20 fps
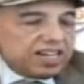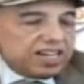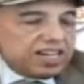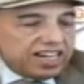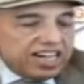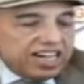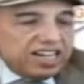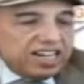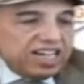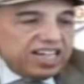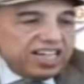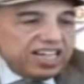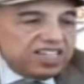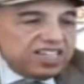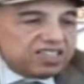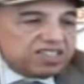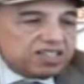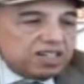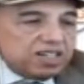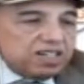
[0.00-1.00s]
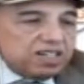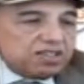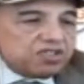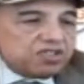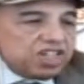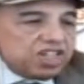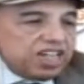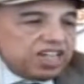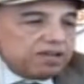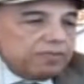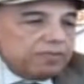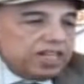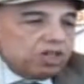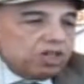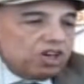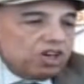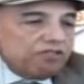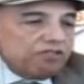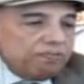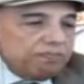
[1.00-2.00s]
Currently, he is
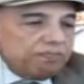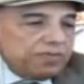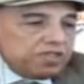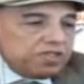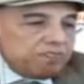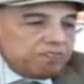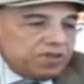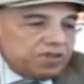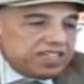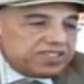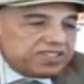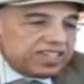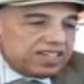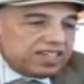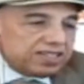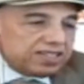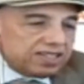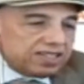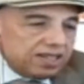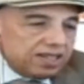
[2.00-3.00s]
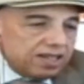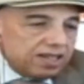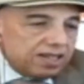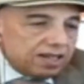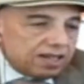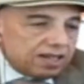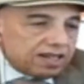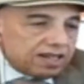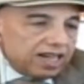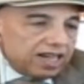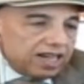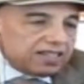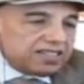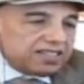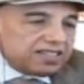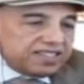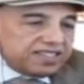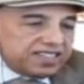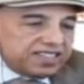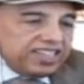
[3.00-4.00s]
chairman of Messrs.
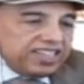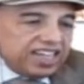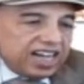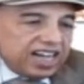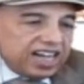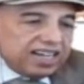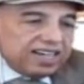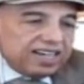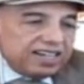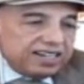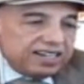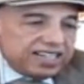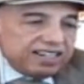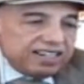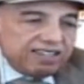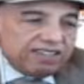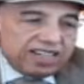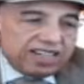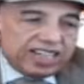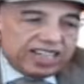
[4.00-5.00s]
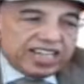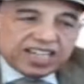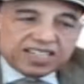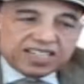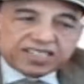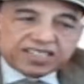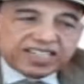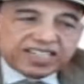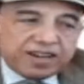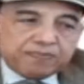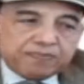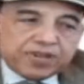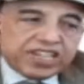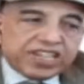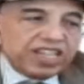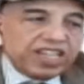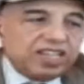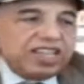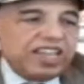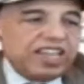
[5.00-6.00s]
CRAS, CRAAS
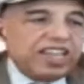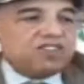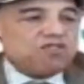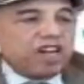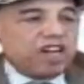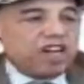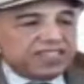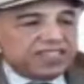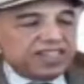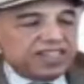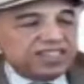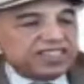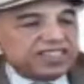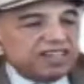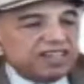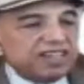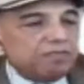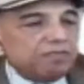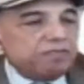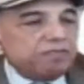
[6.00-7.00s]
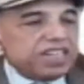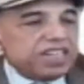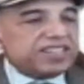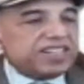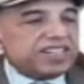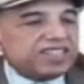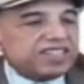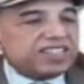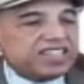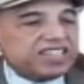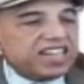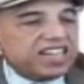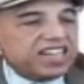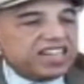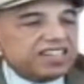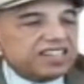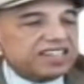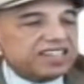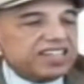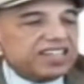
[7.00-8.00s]
Capital Advisors and Messrs.
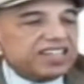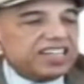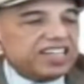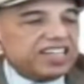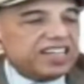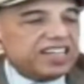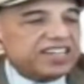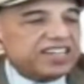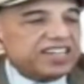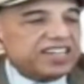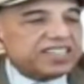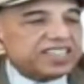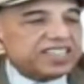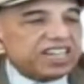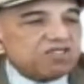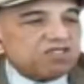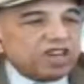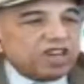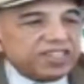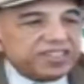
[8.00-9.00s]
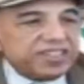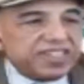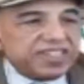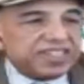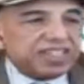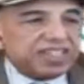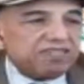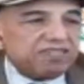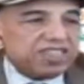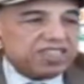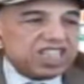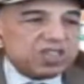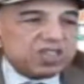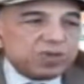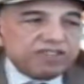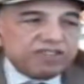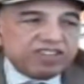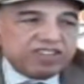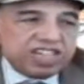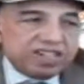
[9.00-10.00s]
Credit Rating and Risk Advisory Services
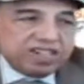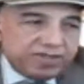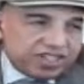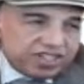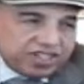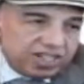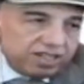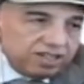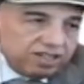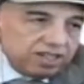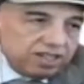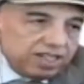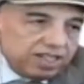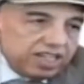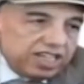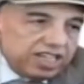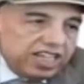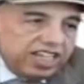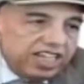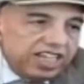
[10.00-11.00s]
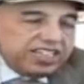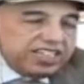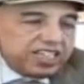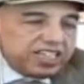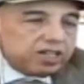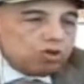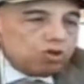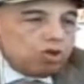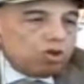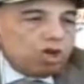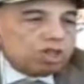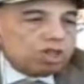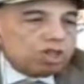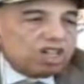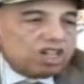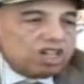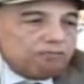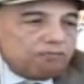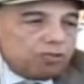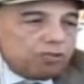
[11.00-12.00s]
Private Limited. He is a
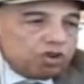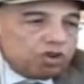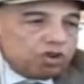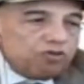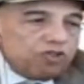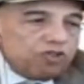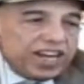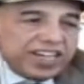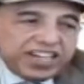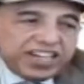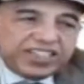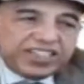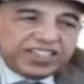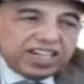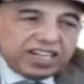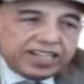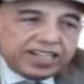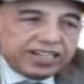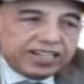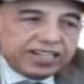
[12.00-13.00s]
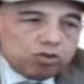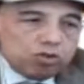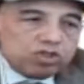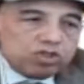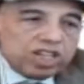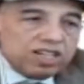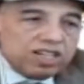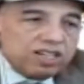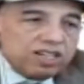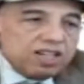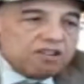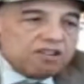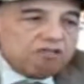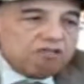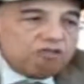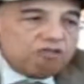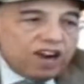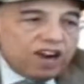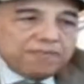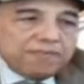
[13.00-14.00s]
co-author of book Financial Inclusion,
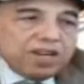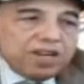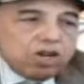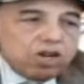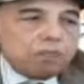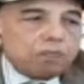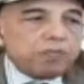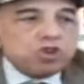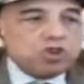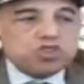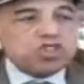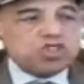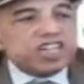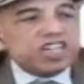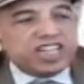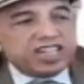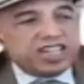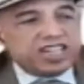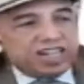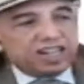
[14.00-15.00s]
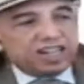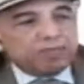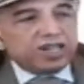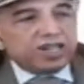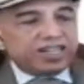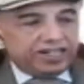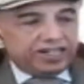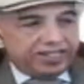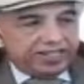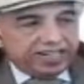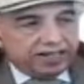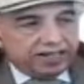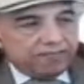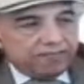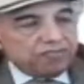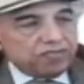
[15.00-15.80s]
Viable Opportunity in Urban India.